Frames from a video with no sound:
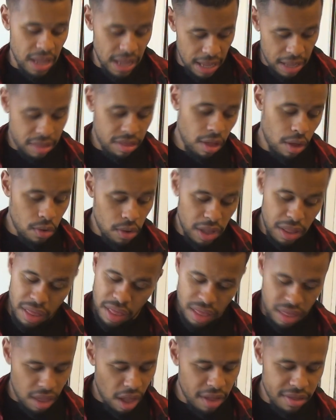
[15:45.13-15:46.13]
it's
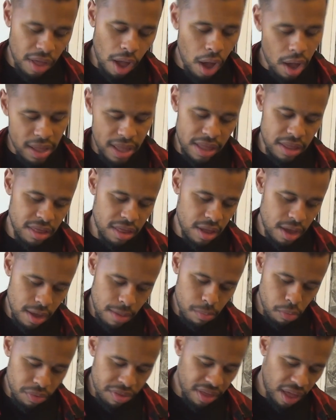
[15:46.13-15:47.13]
not as high as
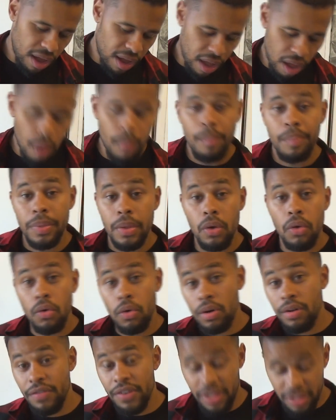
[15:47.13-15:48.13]
moussaka or
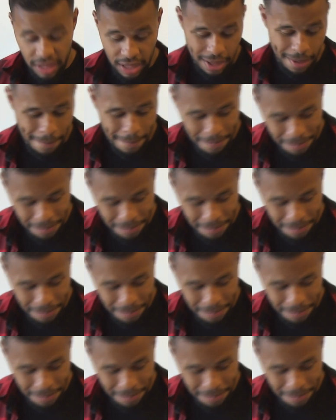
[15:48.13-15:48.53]
guga.